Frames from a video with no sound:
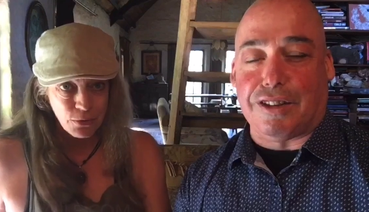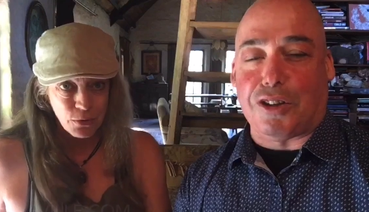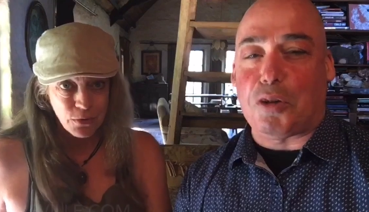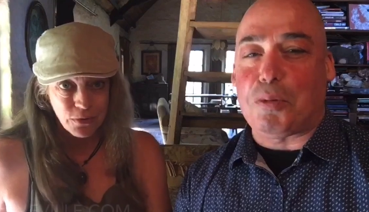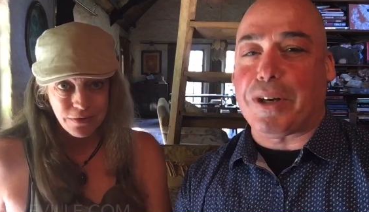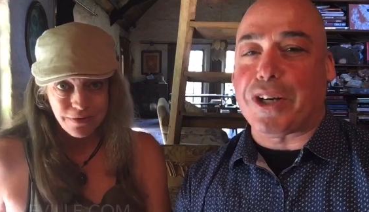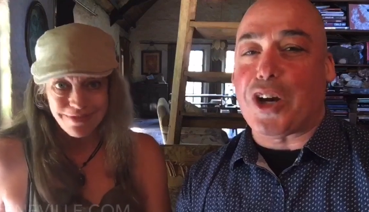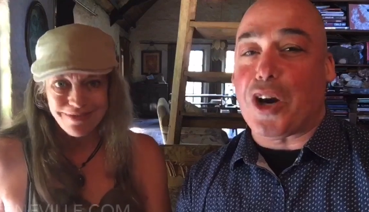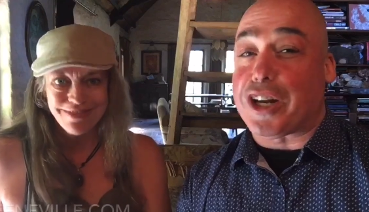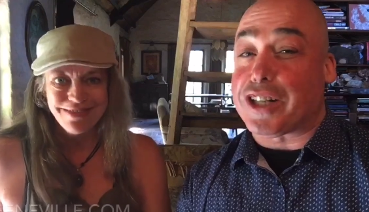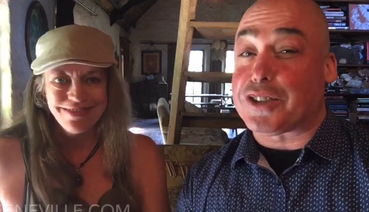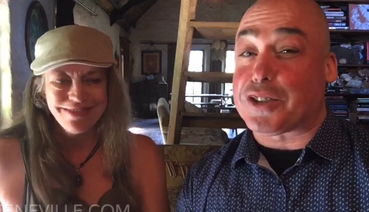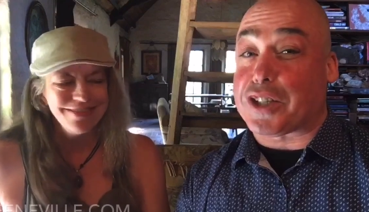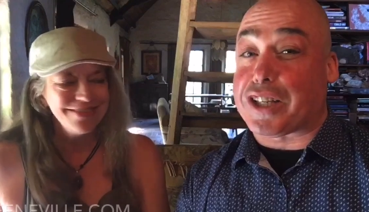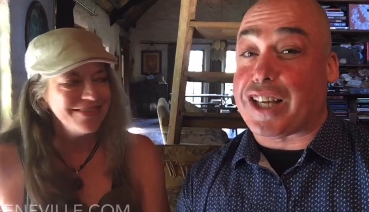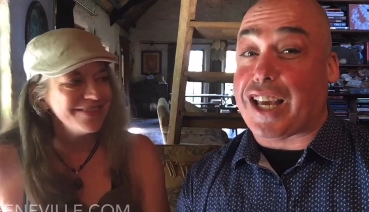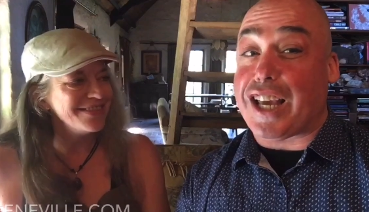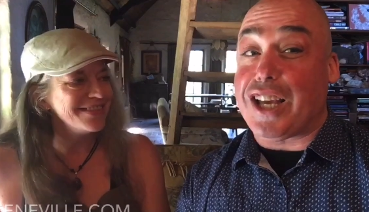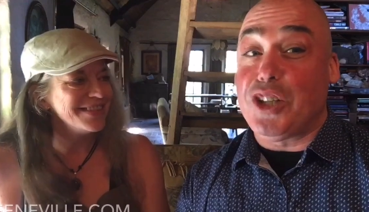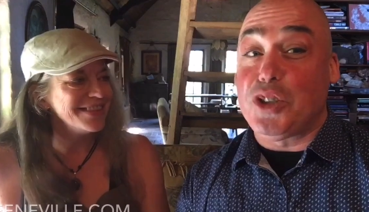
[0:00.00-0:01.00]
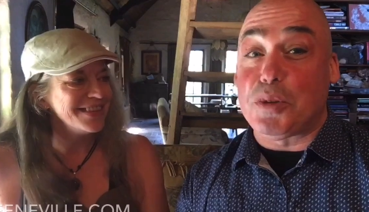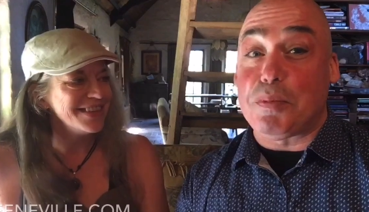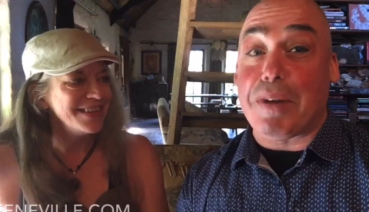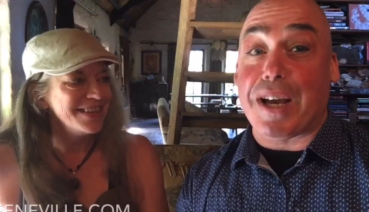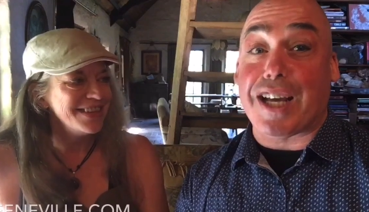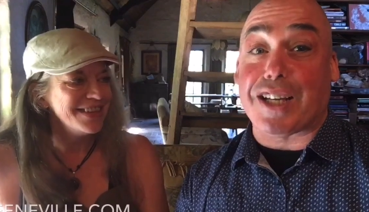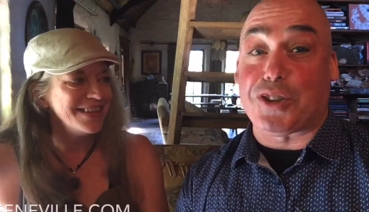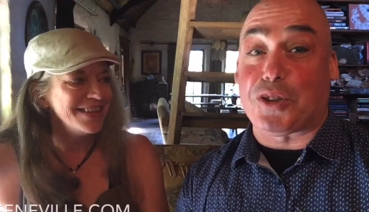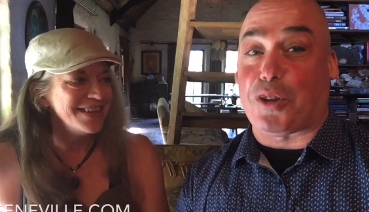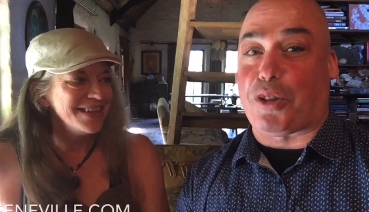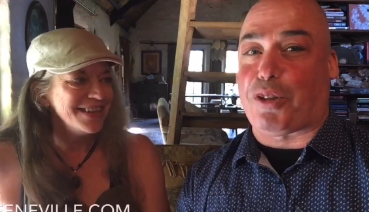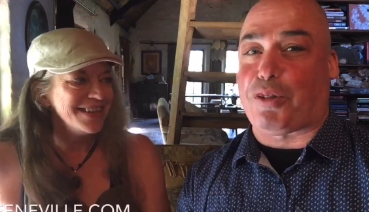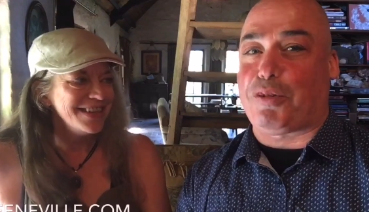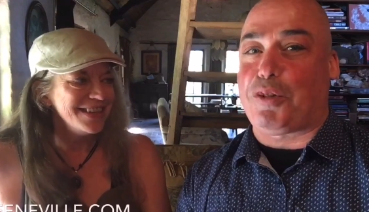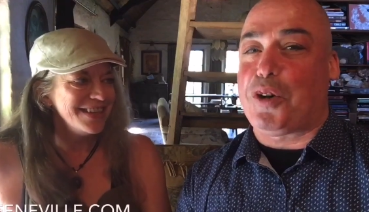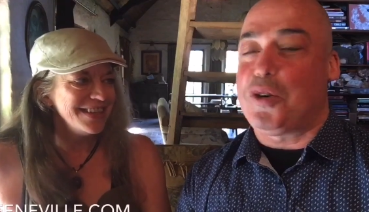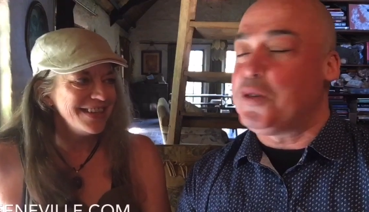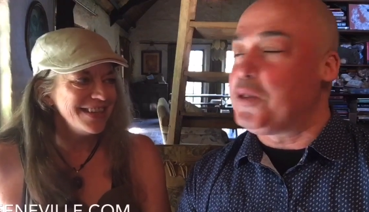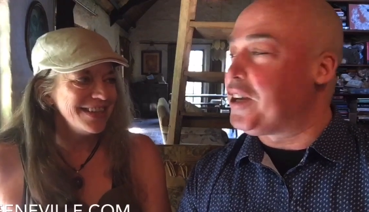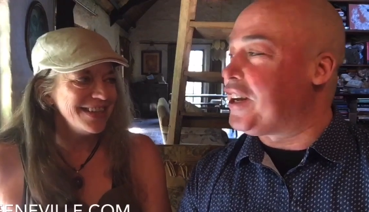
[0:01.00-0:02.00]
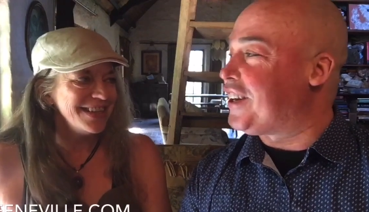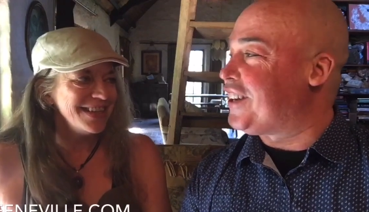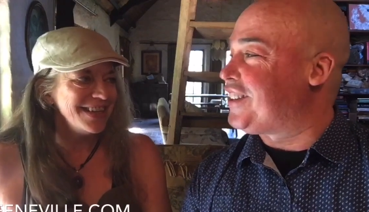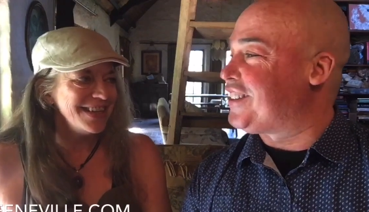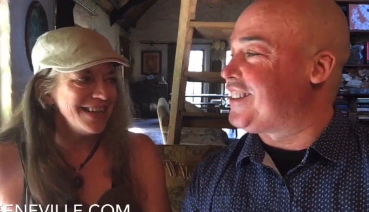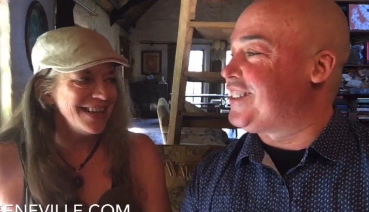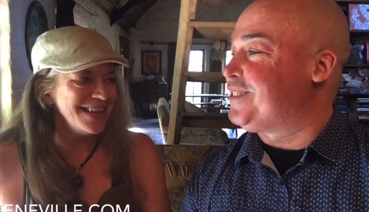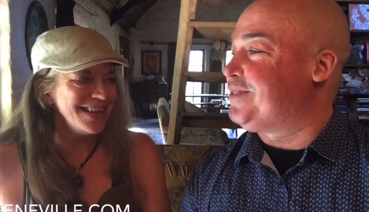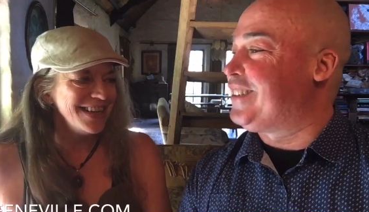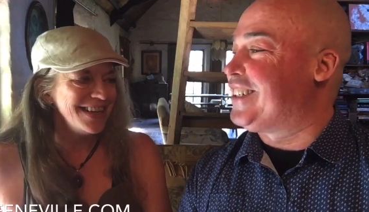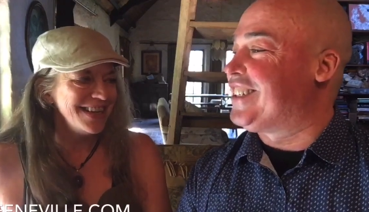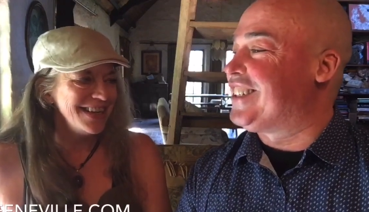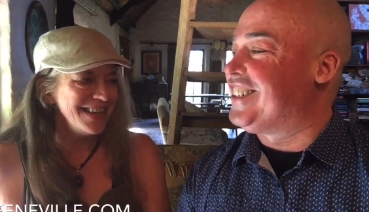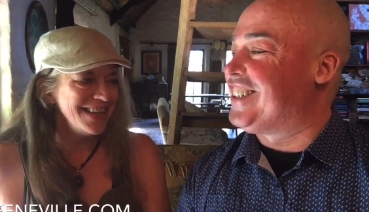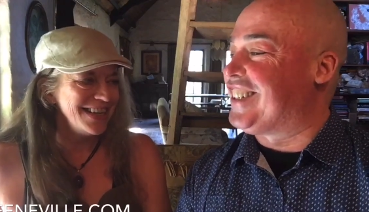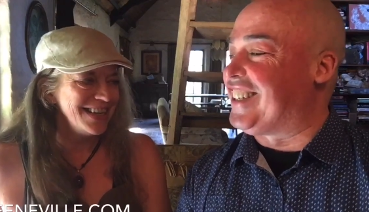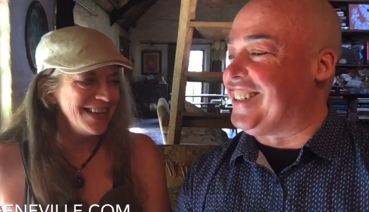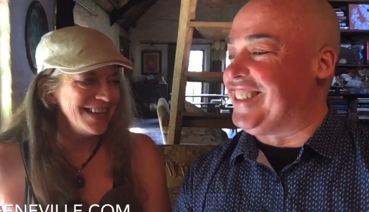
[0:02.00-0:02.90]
Speaker 1: my God, it's a cage match, a throwdown. Oh my God,